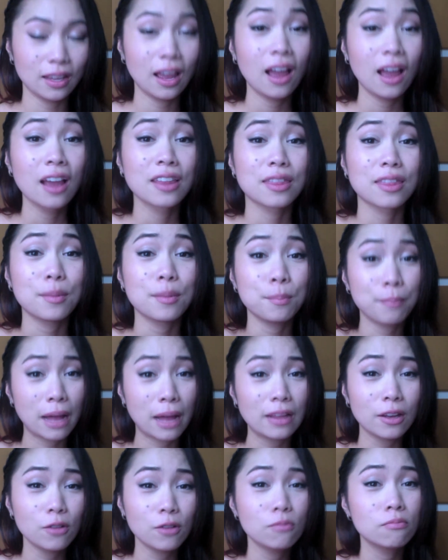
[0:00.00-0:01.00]
The
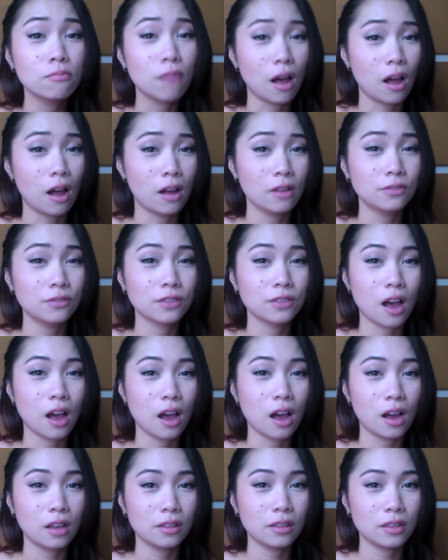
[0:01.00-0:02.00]
Mellow Mauve,
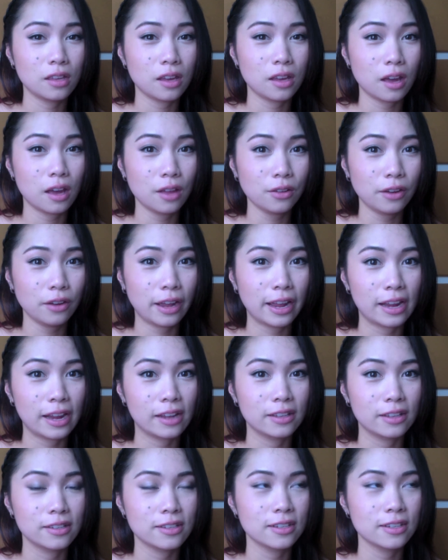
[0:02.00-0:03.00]
on the other
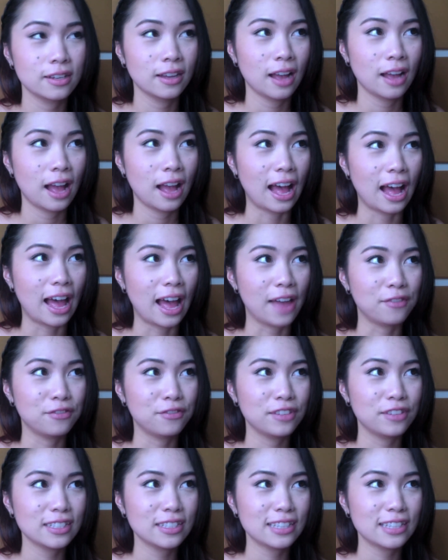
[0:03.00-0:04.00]
hand, I
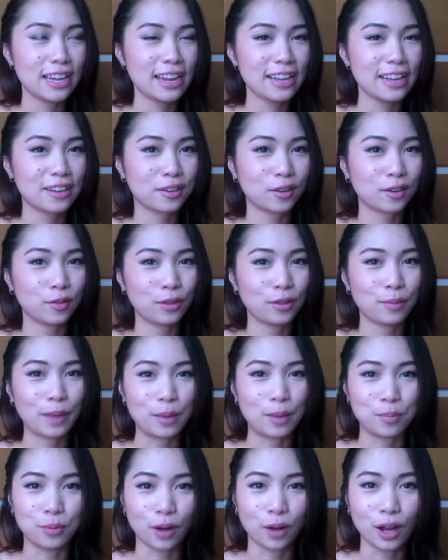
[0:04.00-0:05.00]
feel like with my
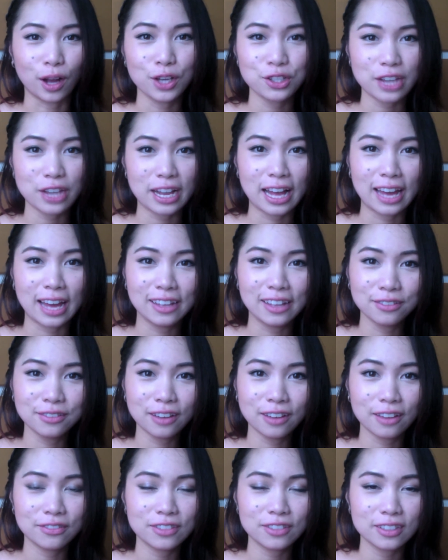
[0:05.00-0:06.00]
brush, I kind of
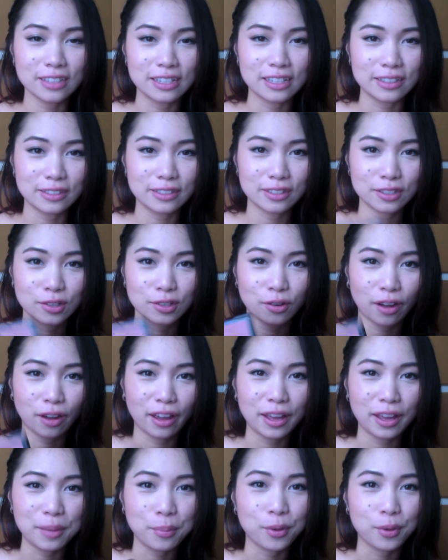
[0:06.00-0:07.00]
have to like scrape or